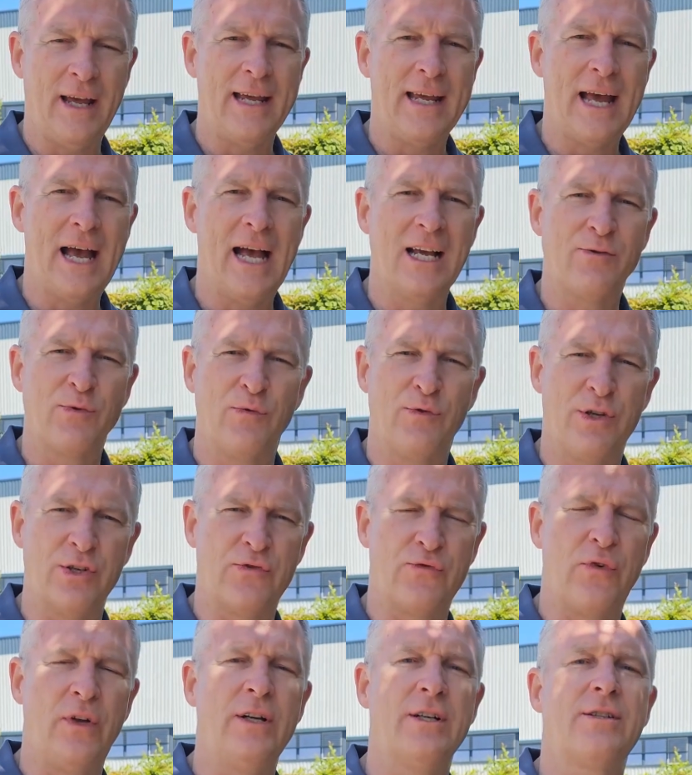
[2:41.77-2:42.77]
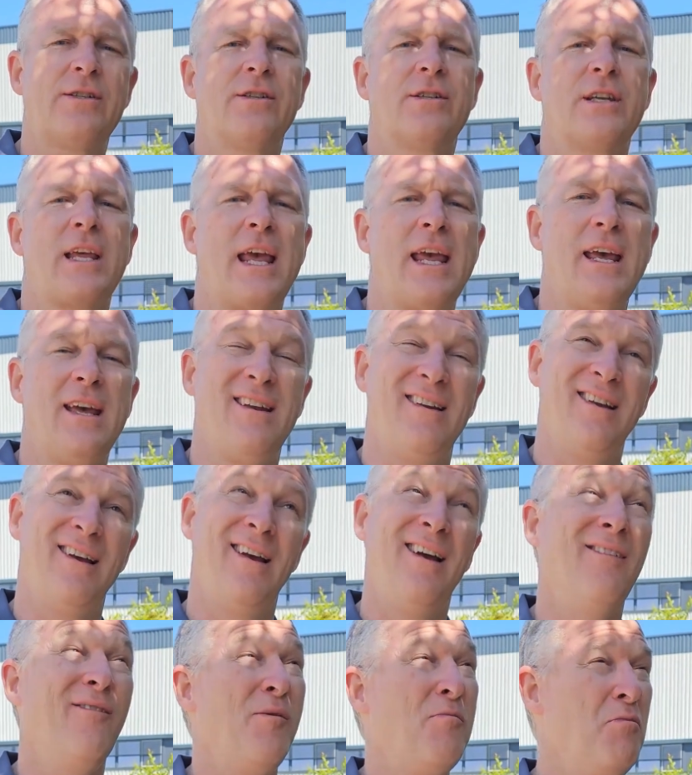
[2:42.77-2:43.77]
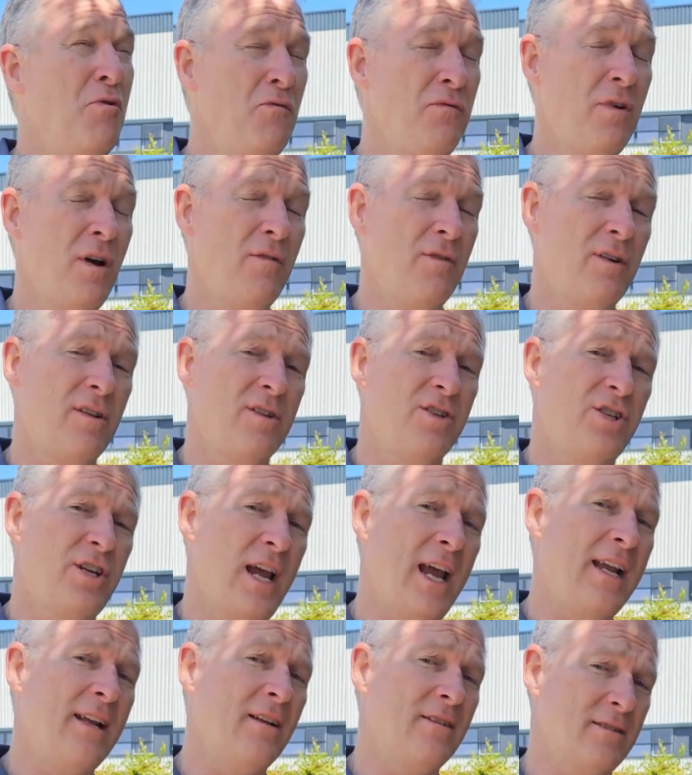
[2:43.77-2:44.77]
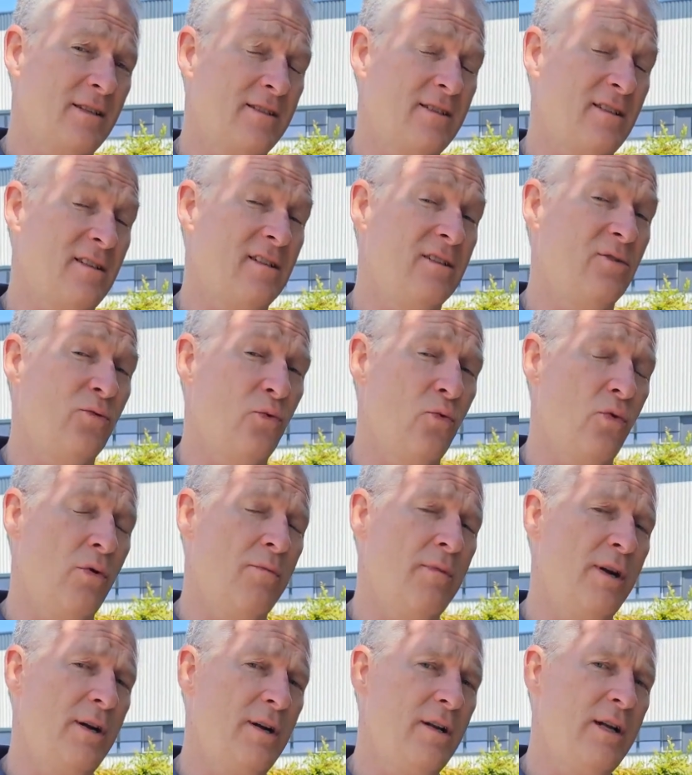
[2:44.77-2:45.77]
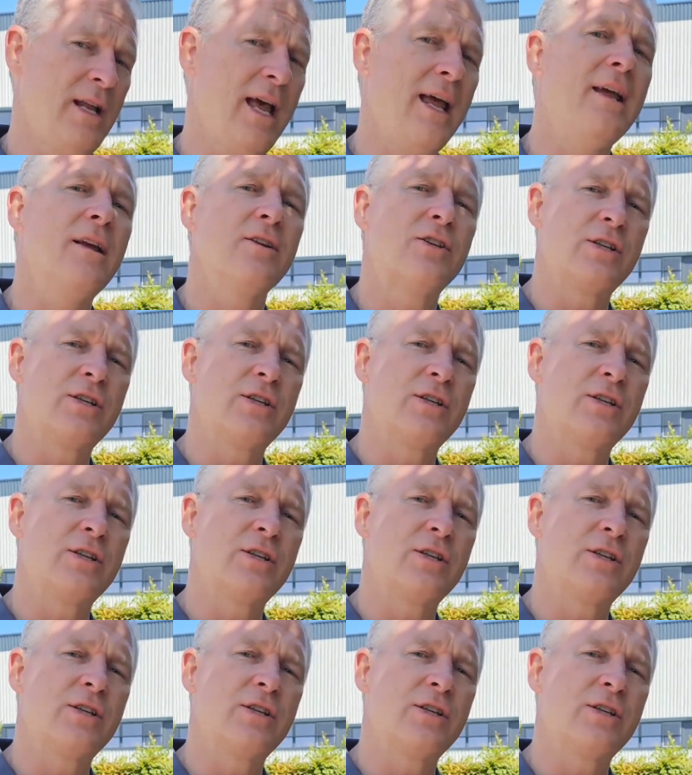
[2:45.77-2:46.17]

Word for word: Okay guys, we've just finished the scan. We moved over to the shade because it's a little warm here today.